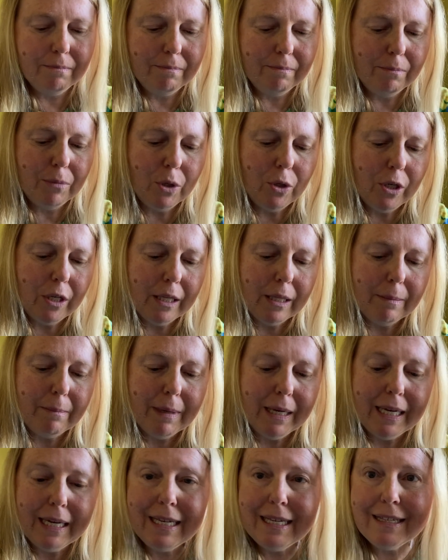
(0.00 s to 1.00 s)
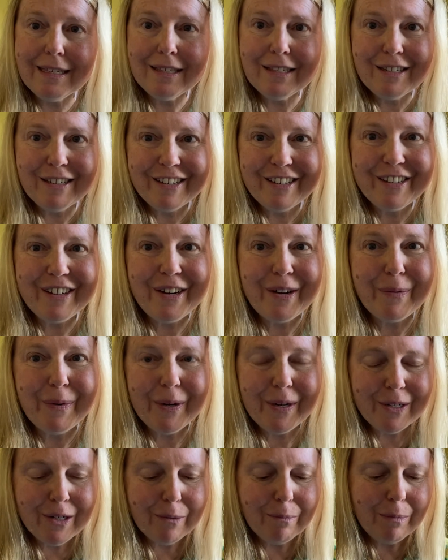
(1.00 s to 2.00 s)
Beauty and the Beast. I
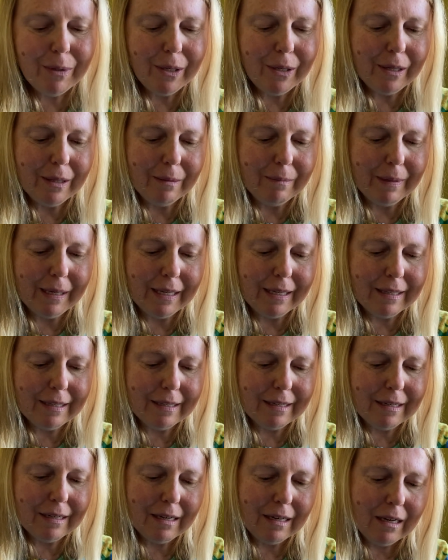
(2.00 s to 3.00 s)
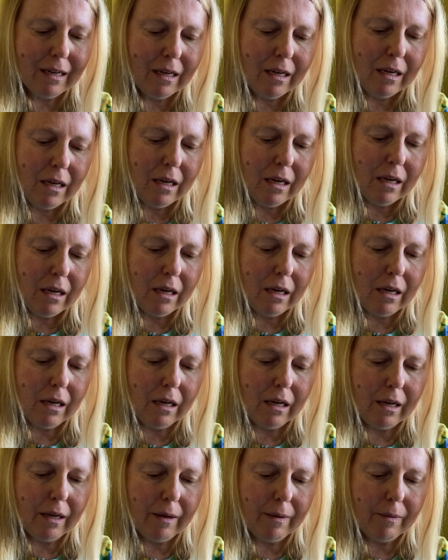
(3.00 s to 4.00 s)
worked on Beauty and the Beast,
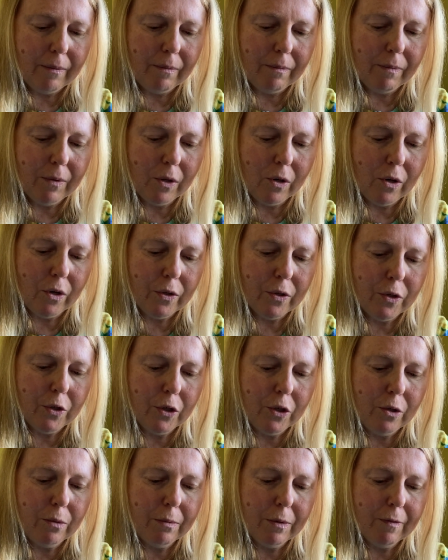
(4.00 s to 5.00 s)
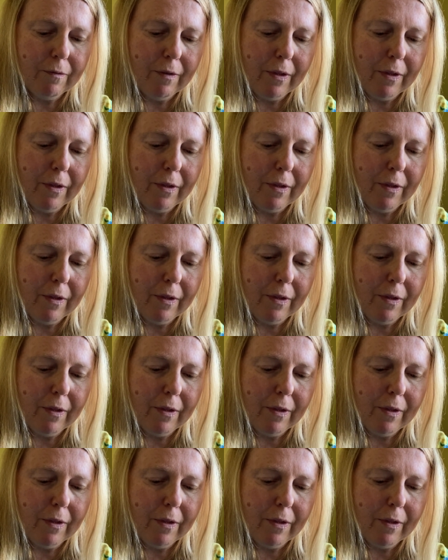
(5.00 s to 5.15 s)
the costumes for